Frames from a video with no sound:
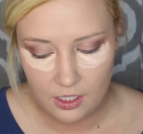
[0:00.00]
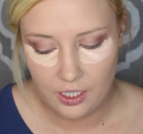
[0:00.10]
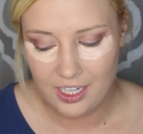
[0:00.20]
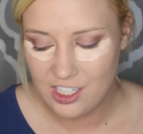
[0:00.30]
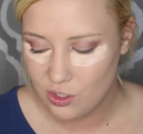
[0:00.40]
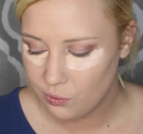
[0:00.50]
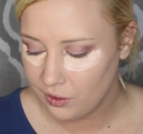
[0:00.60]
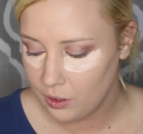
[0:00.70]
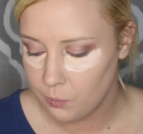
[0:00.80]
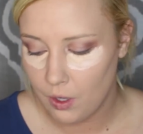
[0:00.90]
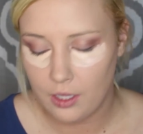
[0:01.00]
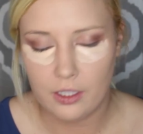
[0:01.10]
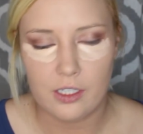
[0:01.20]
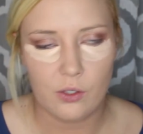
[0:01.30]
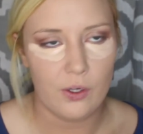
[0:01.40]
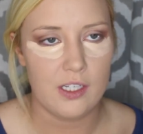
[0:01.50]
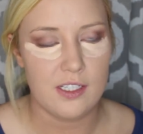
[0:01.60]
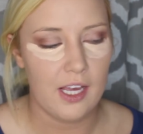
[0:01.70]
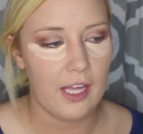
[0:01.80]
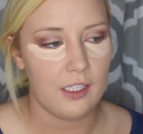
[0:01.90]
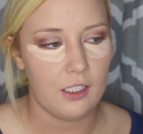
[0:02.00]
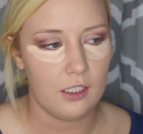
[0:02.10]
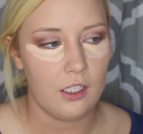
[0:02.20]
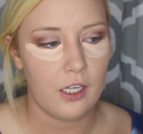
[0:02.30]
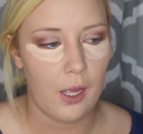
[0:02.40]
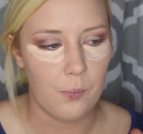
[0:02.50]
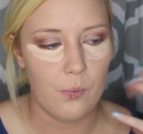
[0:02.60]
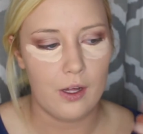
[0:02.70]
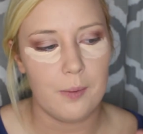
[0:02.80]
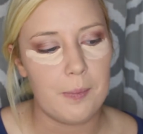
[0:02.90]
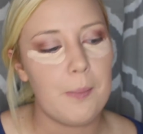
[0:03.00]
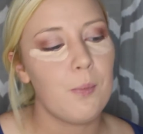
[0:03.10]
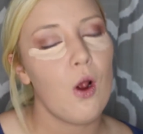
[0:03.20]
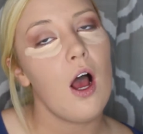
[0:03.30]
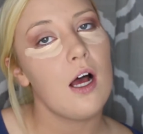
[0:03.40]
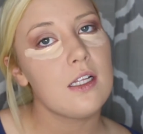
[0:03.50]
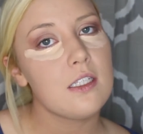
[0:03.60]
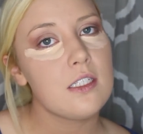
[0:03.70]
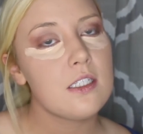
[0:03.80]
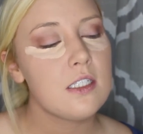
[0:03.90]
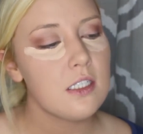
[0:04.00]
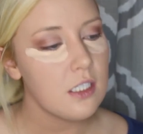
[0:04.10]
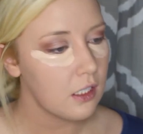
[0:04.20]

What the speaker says: And I don't really want like crazy highlighted look. I want to be bronze.